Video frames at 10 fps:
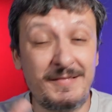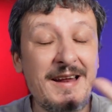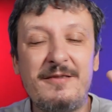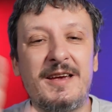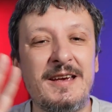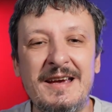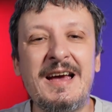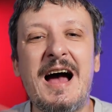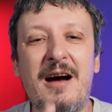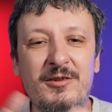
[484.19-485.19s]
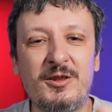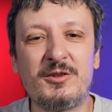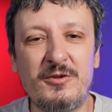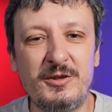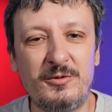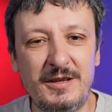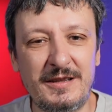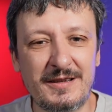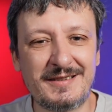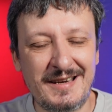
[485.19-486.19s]
Anyway, I will not go into
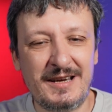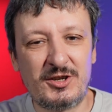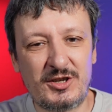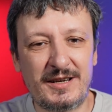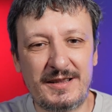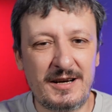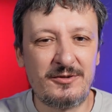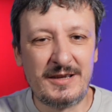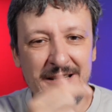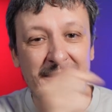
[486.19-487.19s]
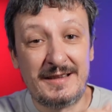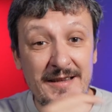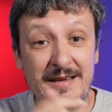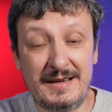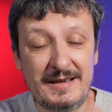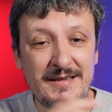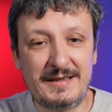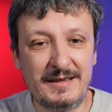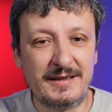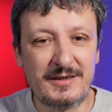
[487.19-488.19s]
details. Check it out. The link is
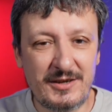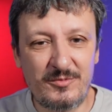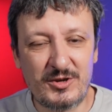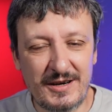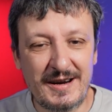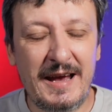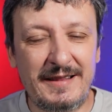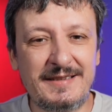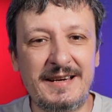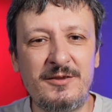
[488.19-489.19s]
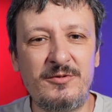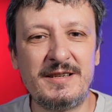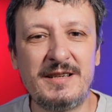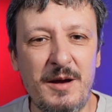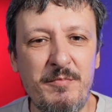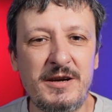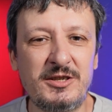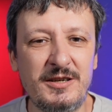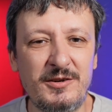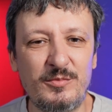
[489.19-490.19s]
in the description. And the second reason I'm
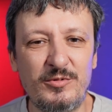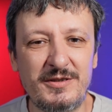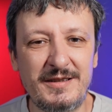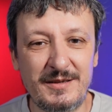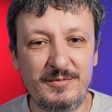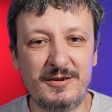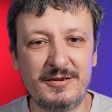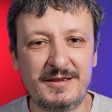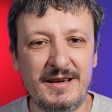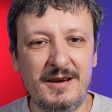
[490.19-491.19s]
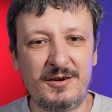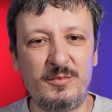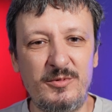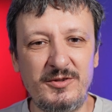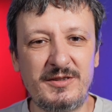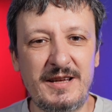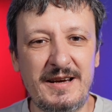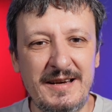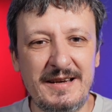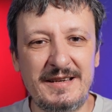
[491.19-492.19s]
mentioning Robusta is because
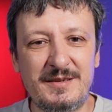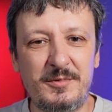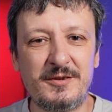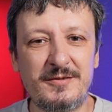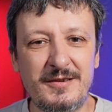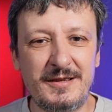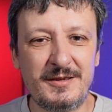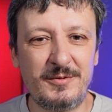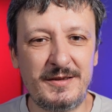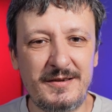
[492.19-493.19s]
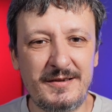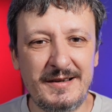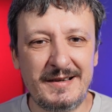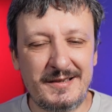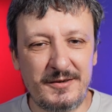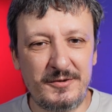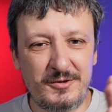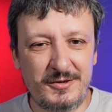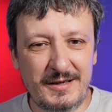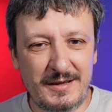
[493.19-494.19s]
Robusta is sponsoring this video. So you
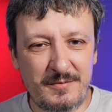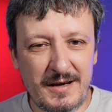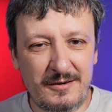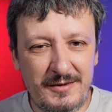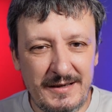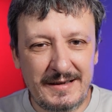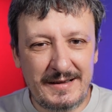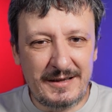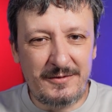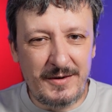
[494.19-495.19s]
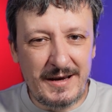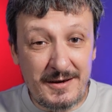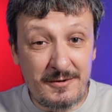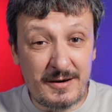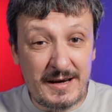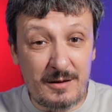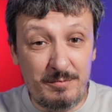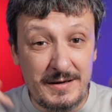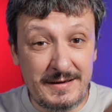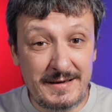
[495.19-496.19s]
should check them out. That way you're
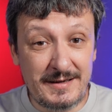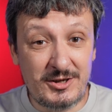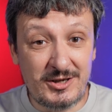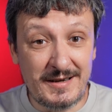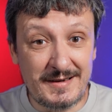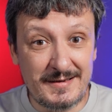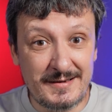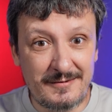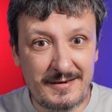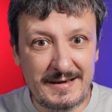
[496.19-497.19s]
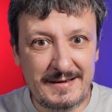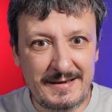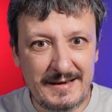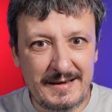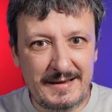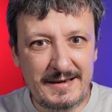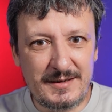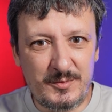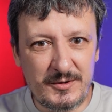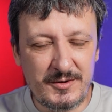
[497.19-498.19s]
helping this channel, right? They
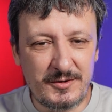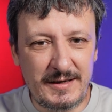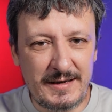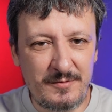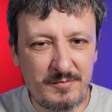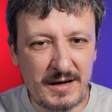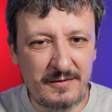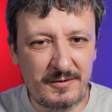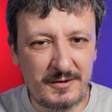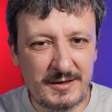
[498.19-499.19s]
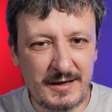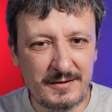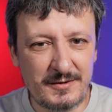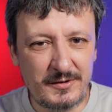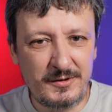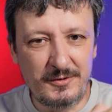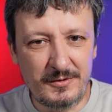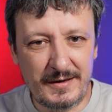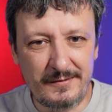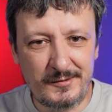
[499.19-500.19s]
sponsor, they give money for the channel so that you
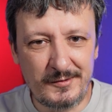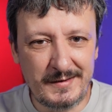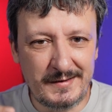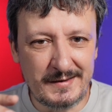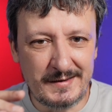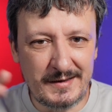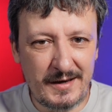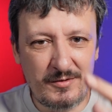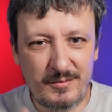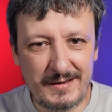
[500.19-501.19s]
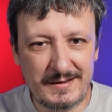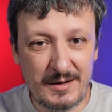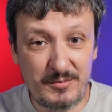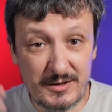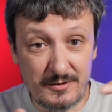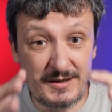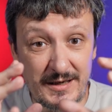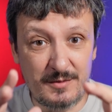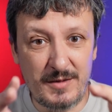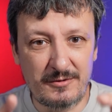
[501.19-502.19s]
don't have to, and everybody's happy. So
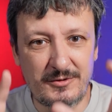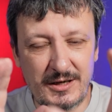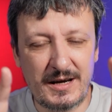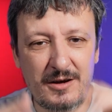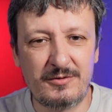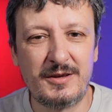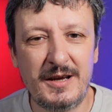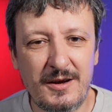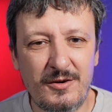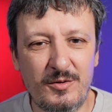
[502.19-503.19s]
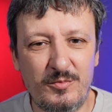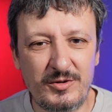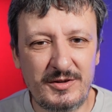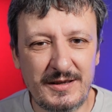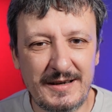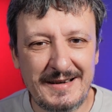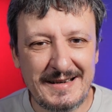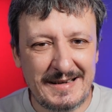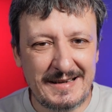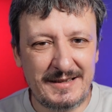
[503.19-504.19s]
check them out. Check out Robusta.
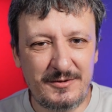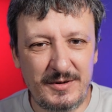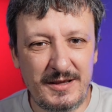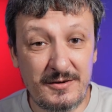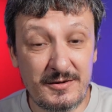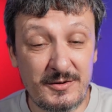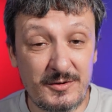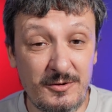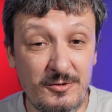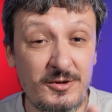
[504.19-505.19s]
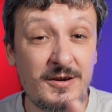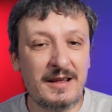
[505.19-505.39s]
It's really awesome solution.